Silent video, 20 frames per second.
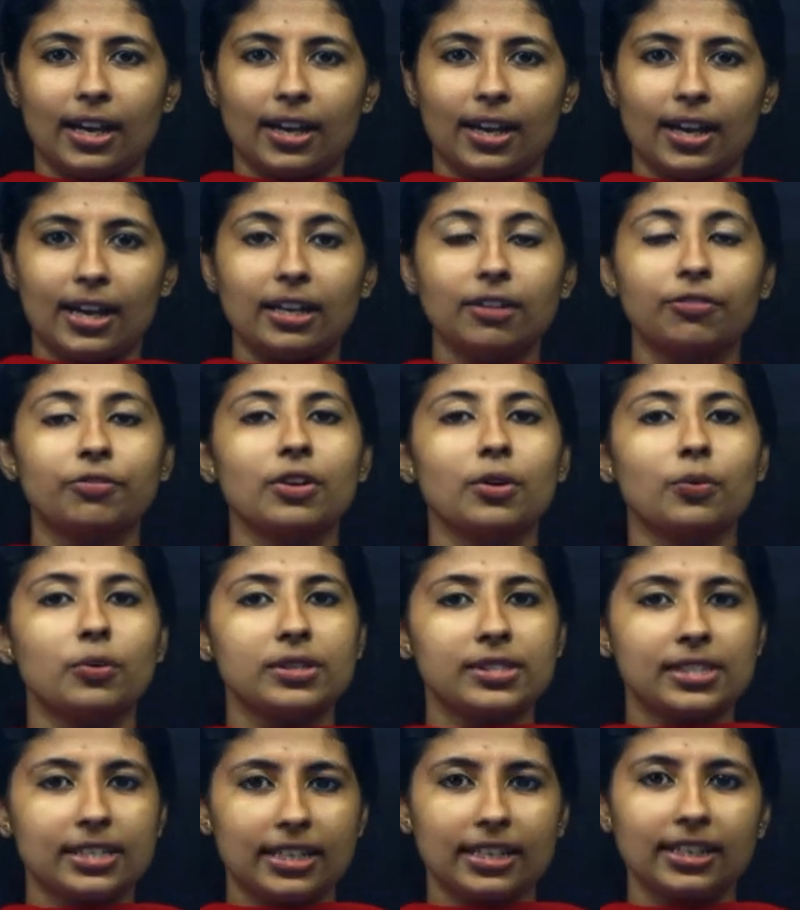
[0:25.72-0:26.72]
And if you are
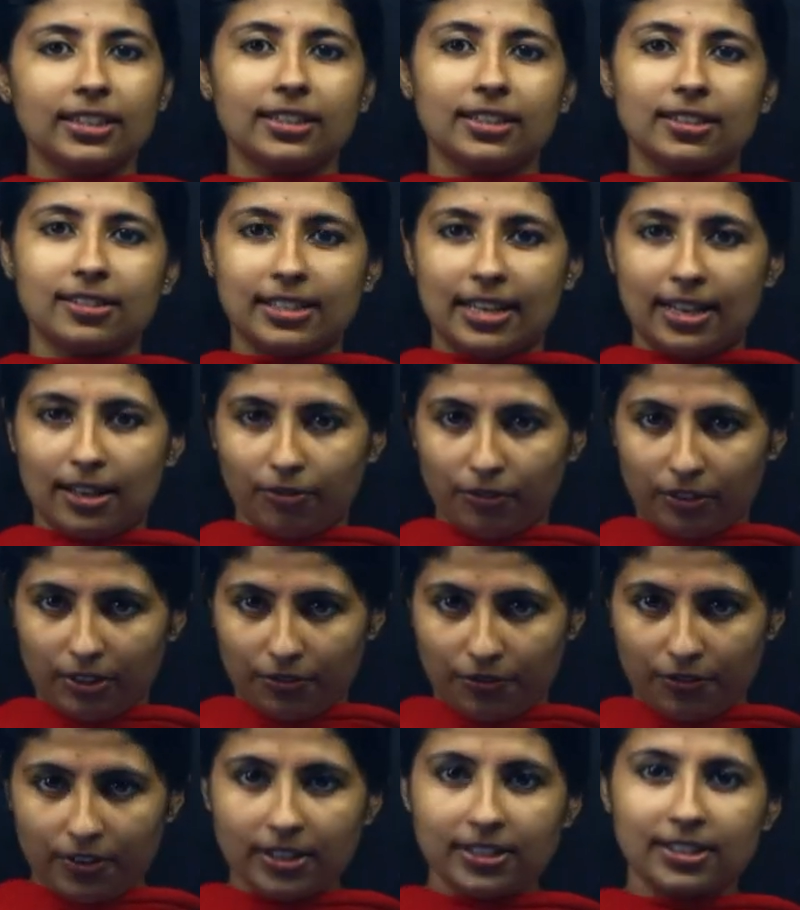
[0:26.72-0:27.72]
visiting this channel for the
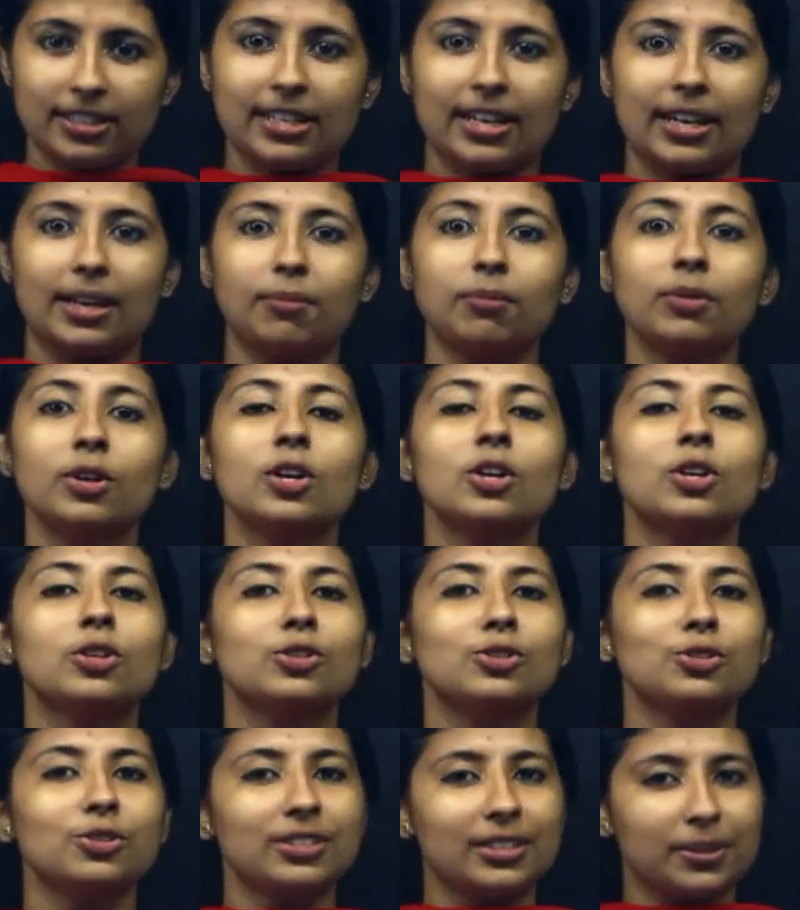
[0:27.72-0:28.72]
first time,
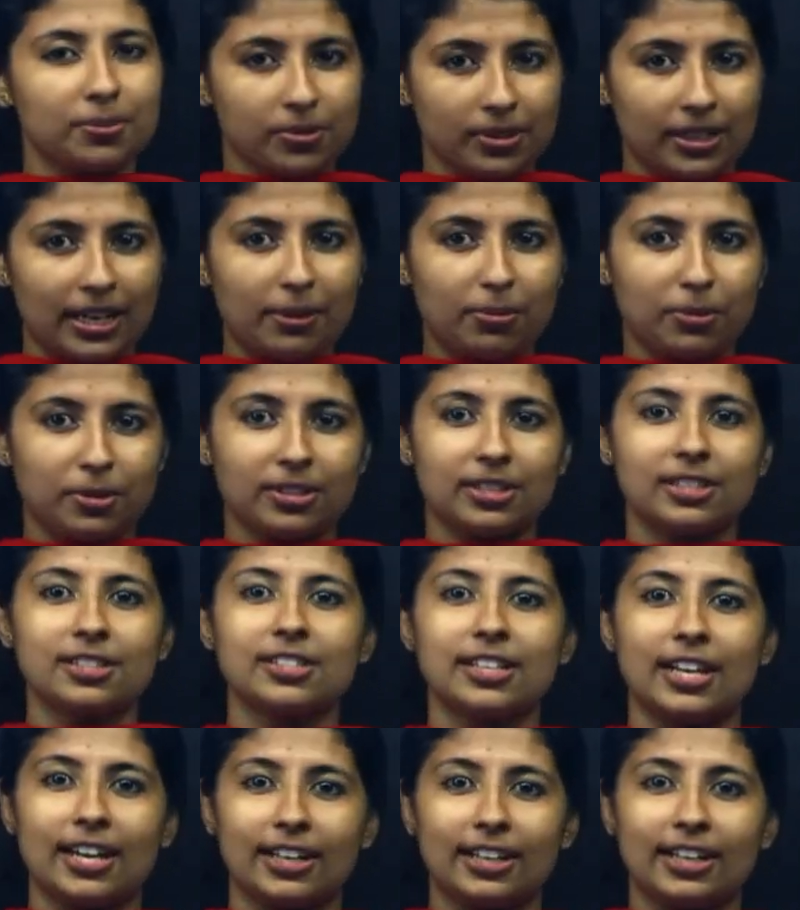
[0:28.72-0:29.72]
do subscribe to
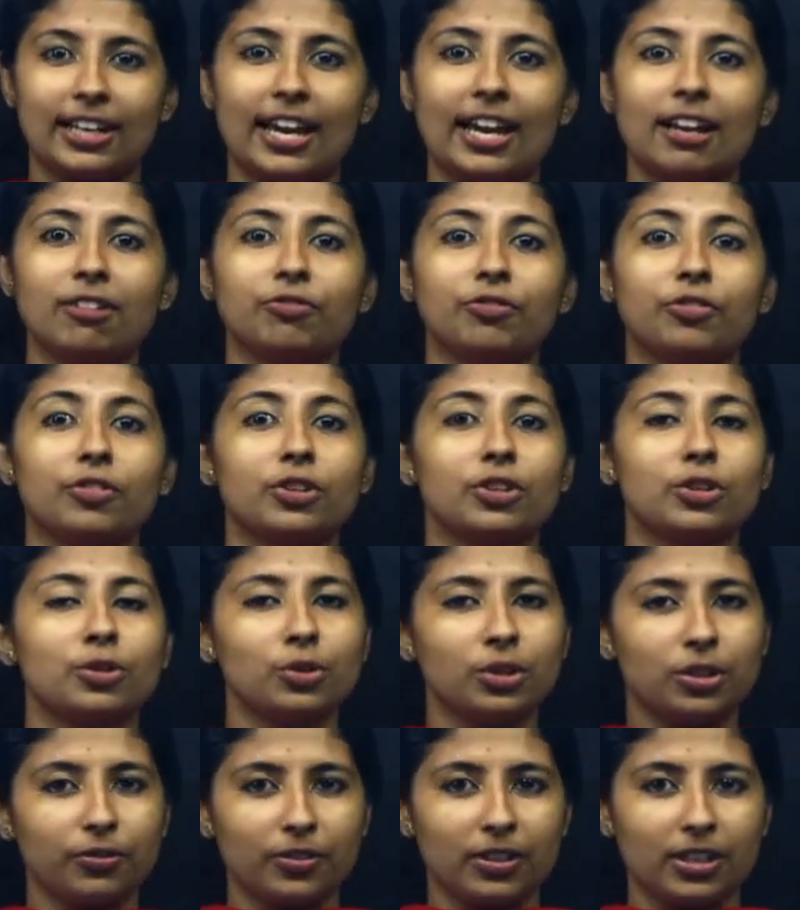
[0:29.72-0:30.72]
this channel and for
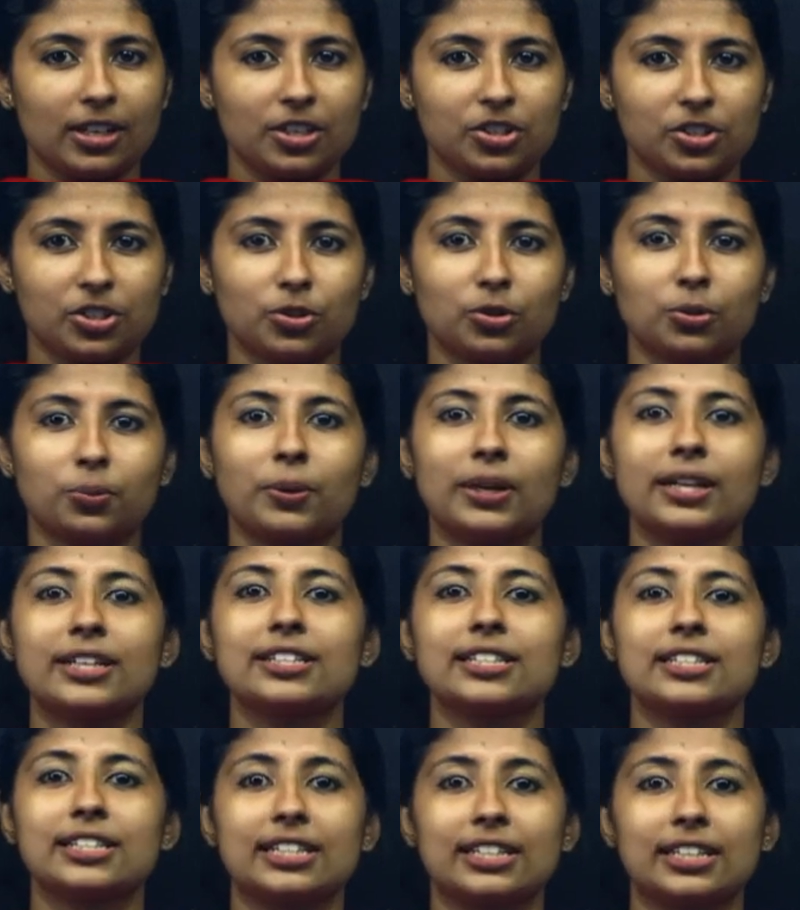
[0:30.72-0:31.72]
notification do
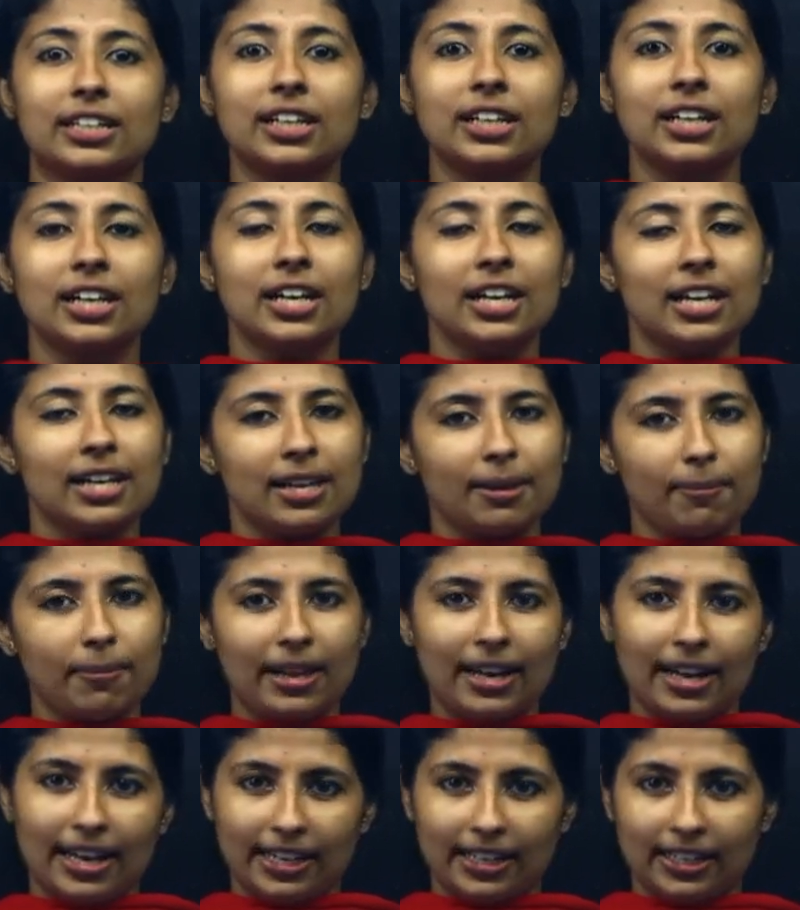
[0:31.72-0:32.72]
press the
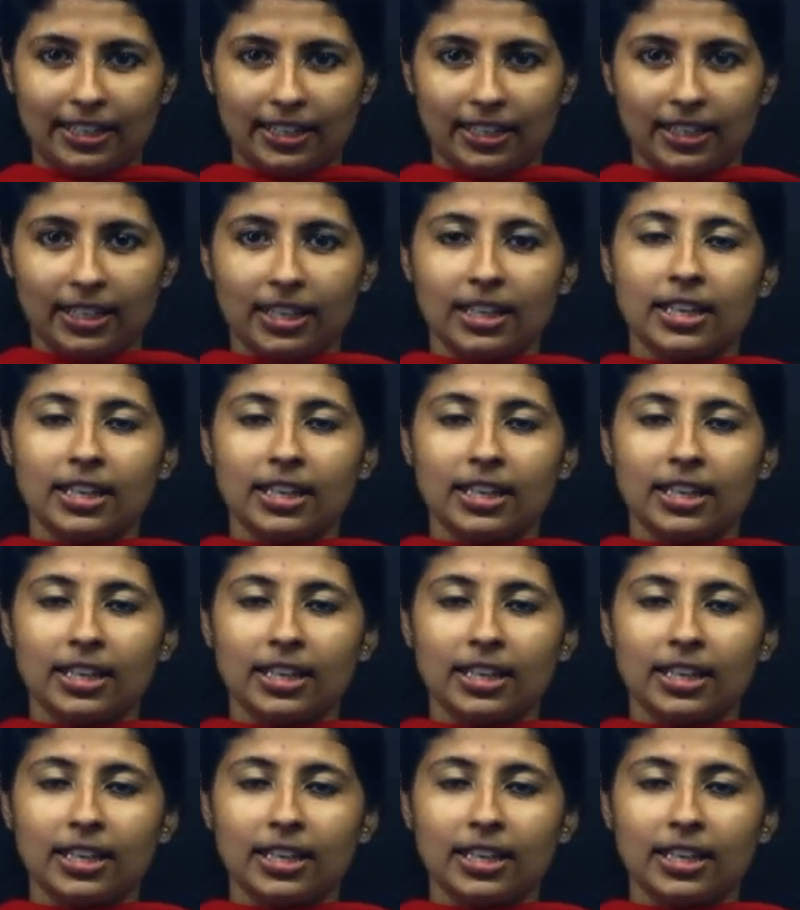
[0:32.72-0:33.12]
bell icon.